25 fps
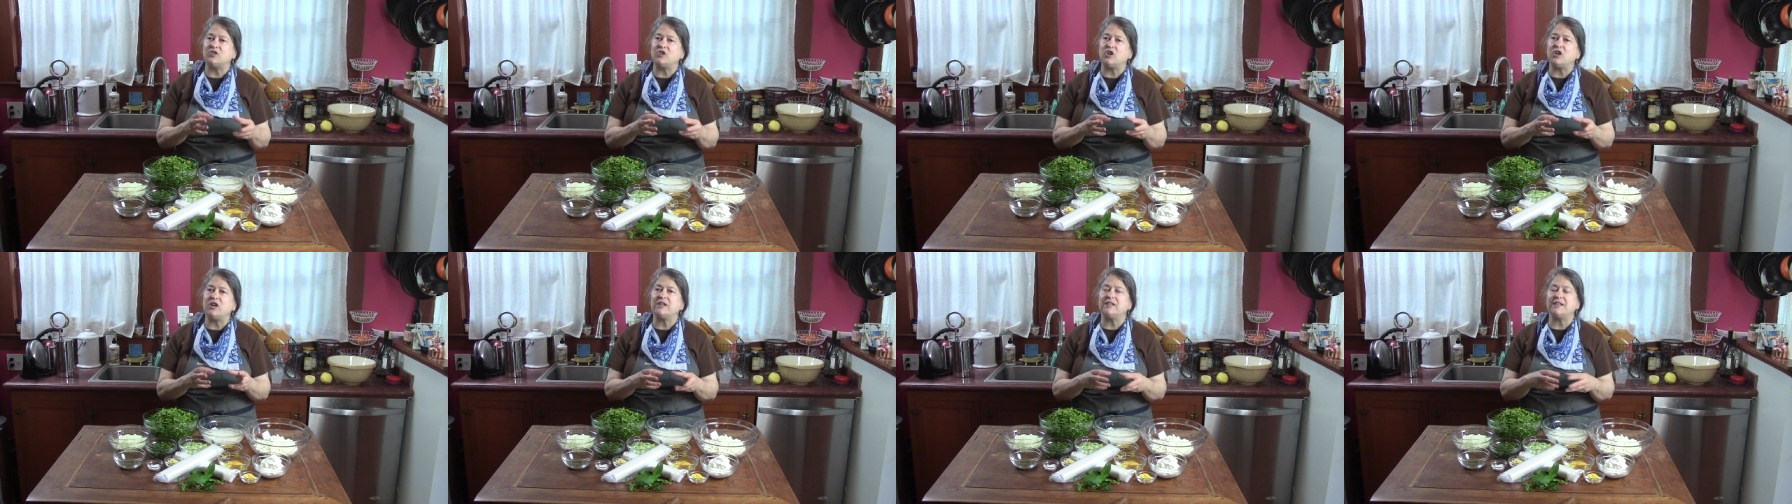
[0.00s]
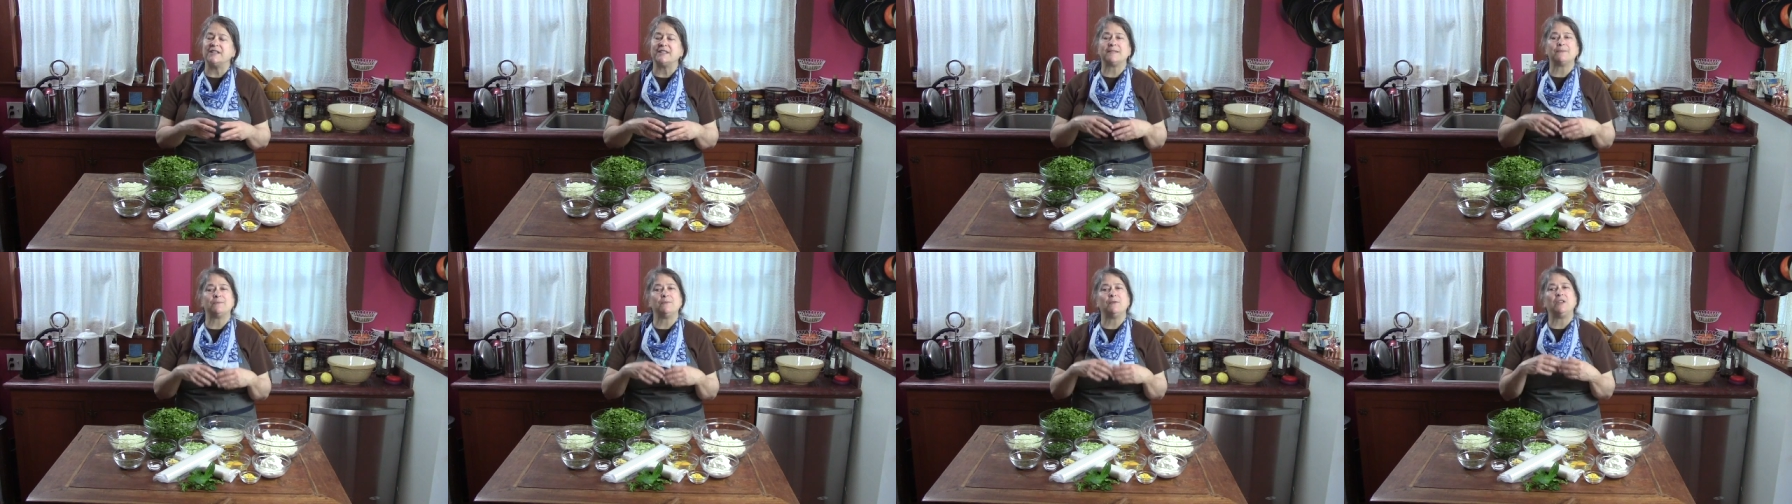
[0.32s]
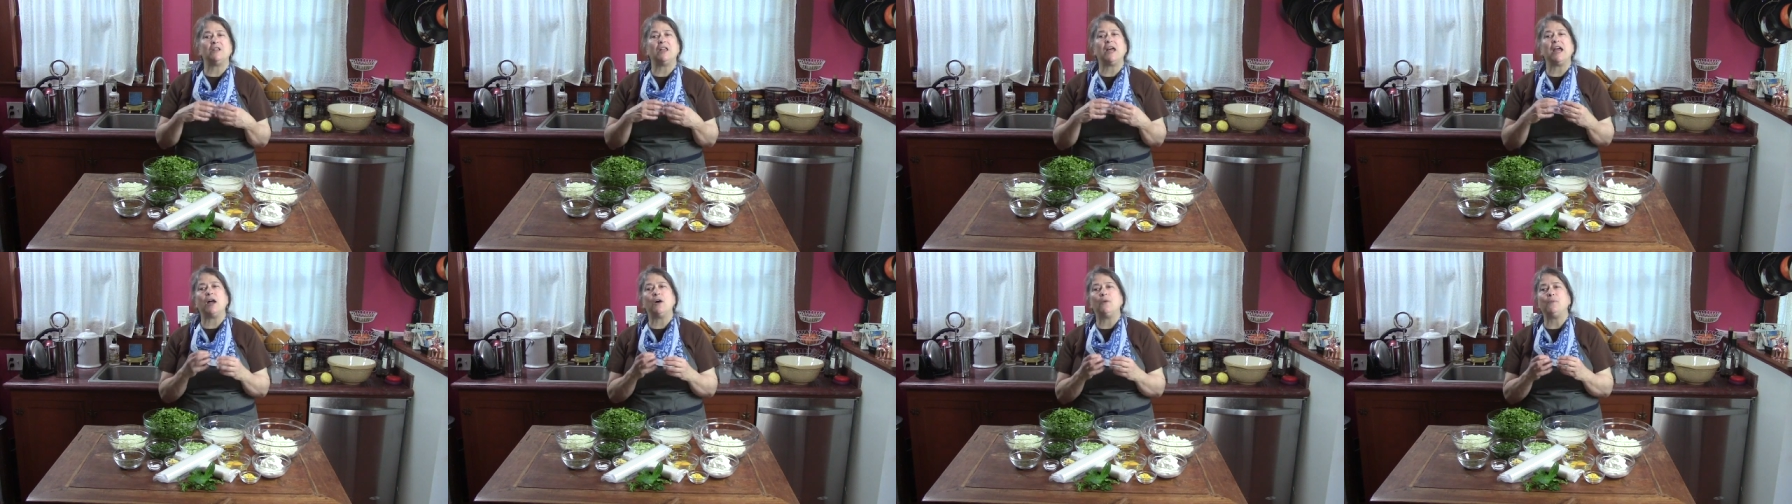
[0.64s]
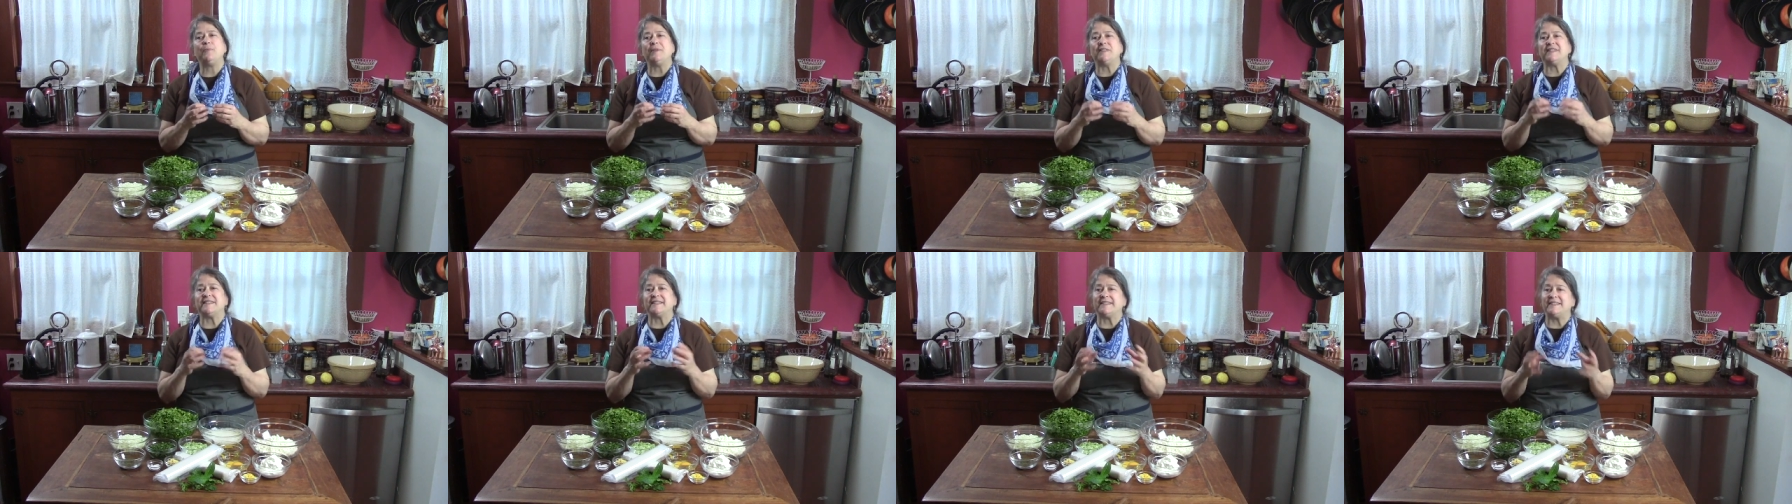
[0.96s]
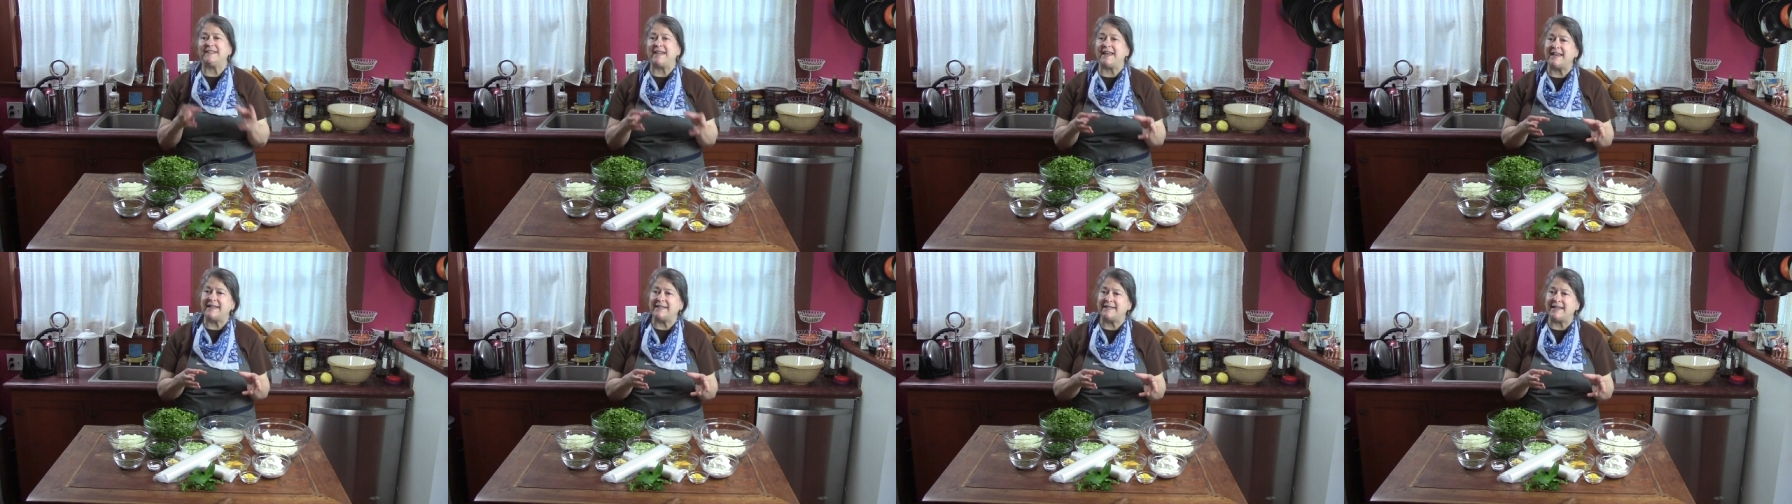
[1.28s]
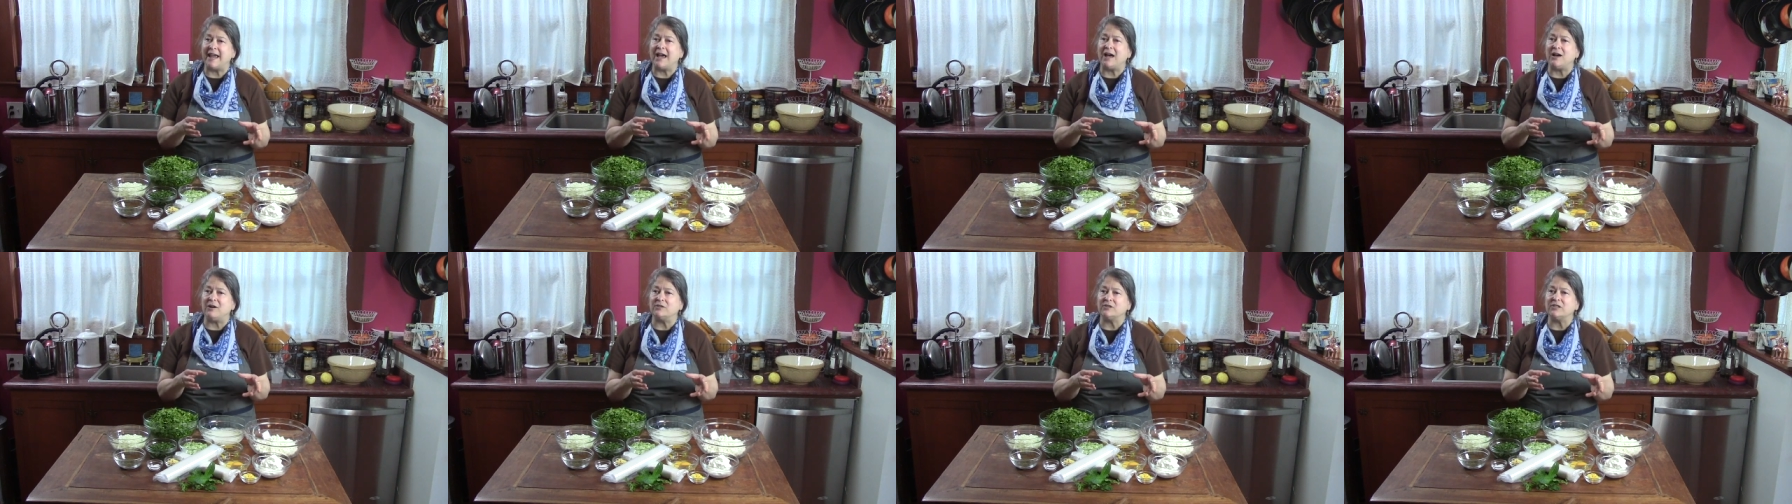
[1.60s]
tartness will help it stand
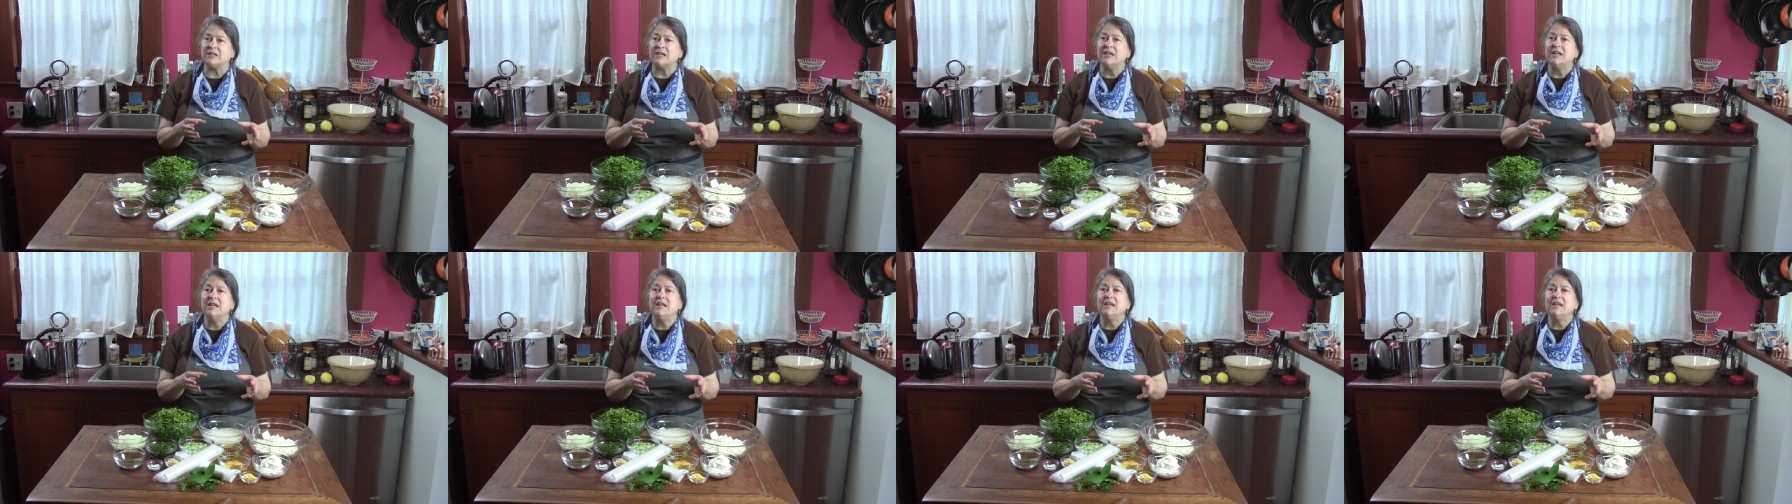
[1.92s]
out,